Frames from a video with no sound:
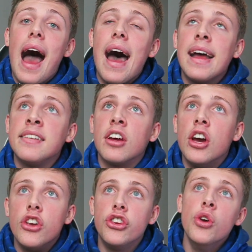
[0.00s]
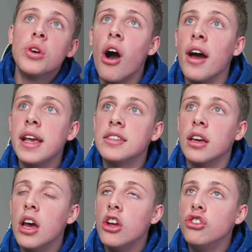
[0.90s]
And you
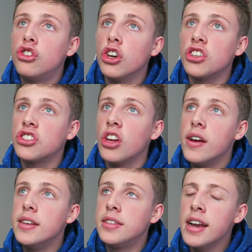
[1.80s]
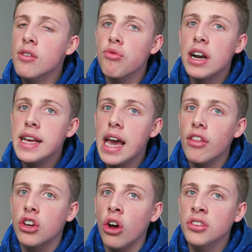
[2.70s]
guys just didn't really
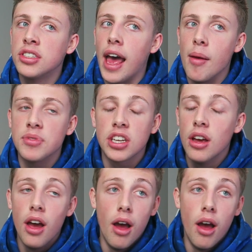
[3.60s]
get the concept.